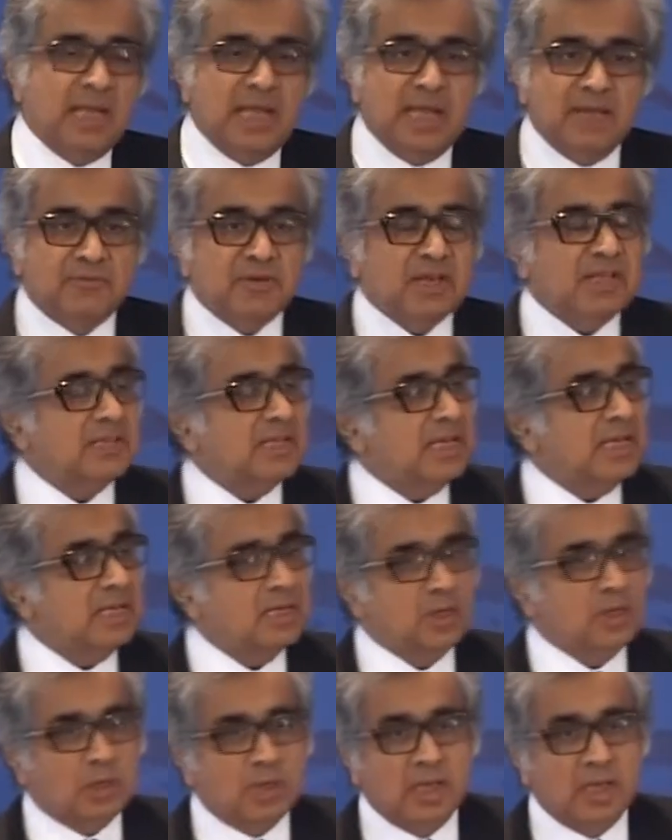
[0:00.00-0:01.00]

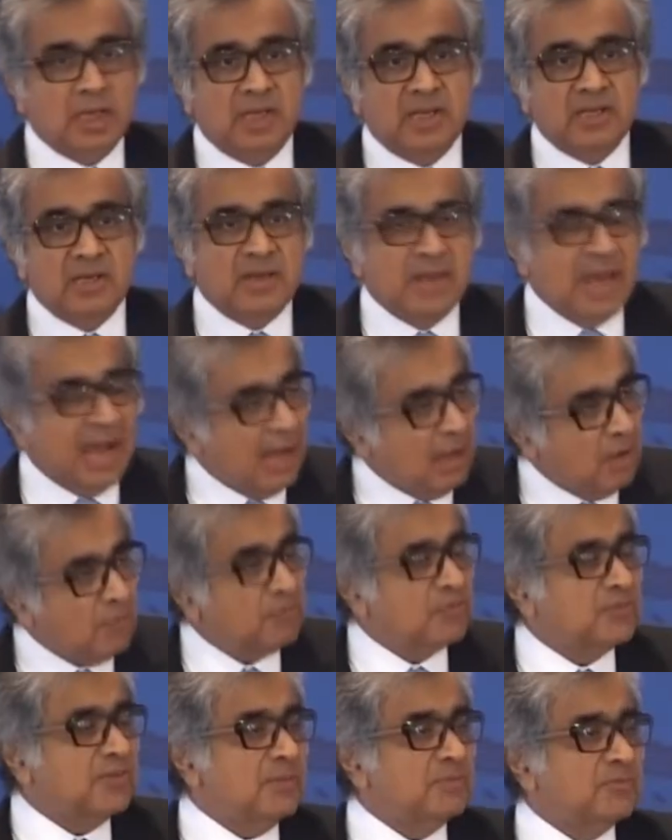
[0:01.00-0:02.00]
everything now
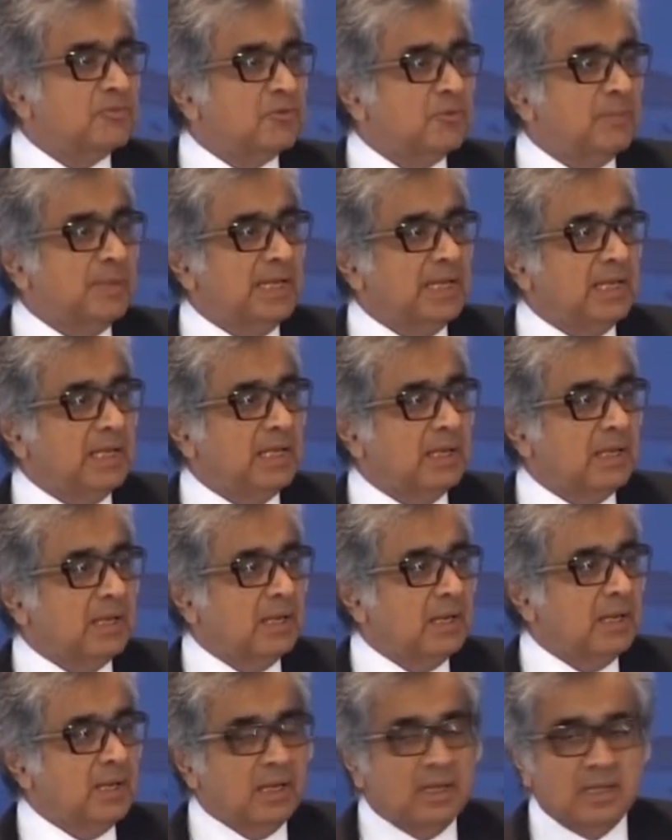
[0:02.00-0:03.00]
seems to be
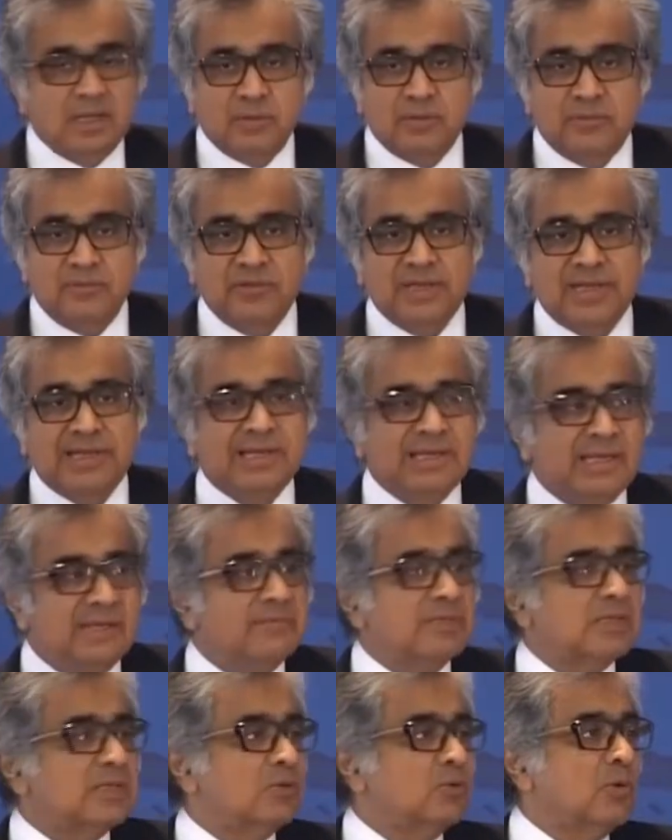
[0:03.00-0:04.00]
we
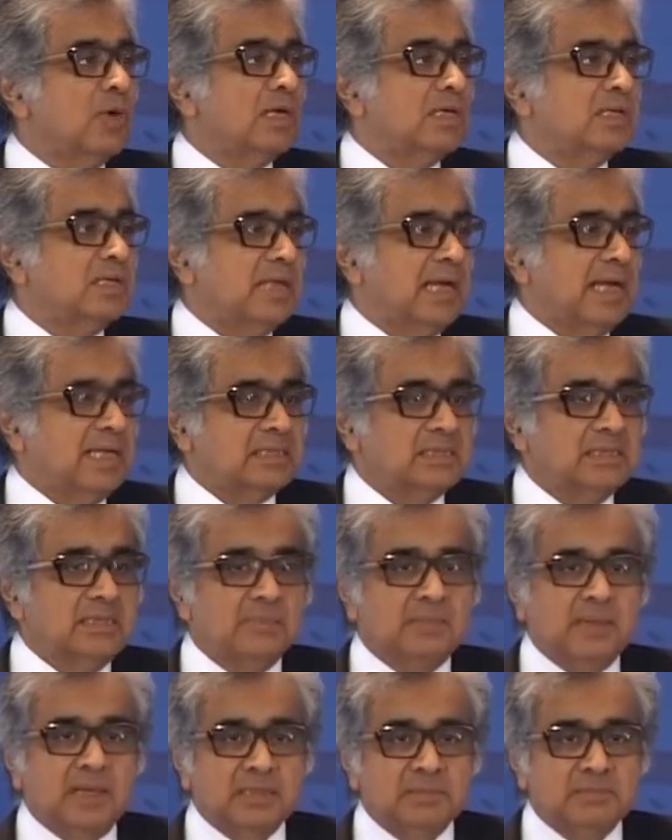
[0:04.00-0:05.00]
leave it to our tax
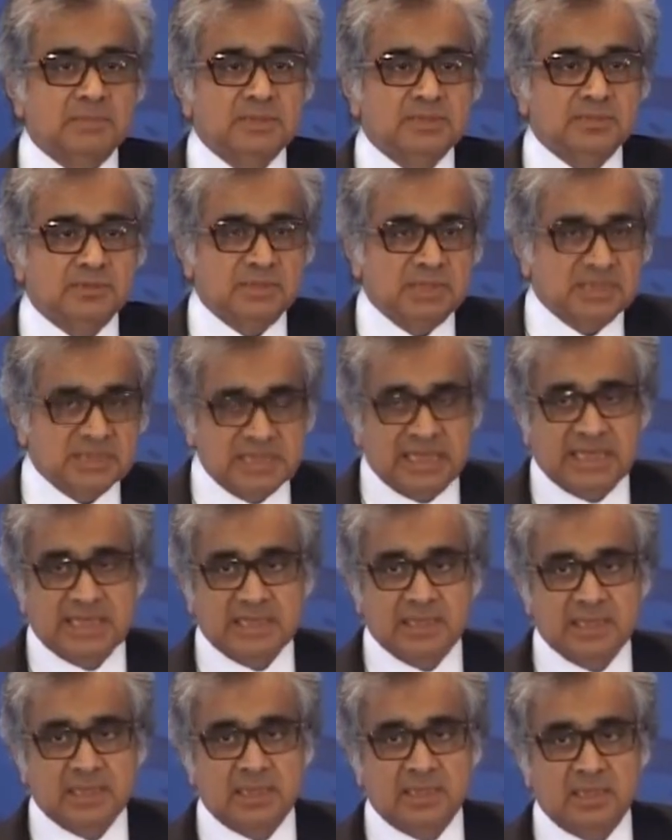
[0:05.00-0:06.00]
department to decide.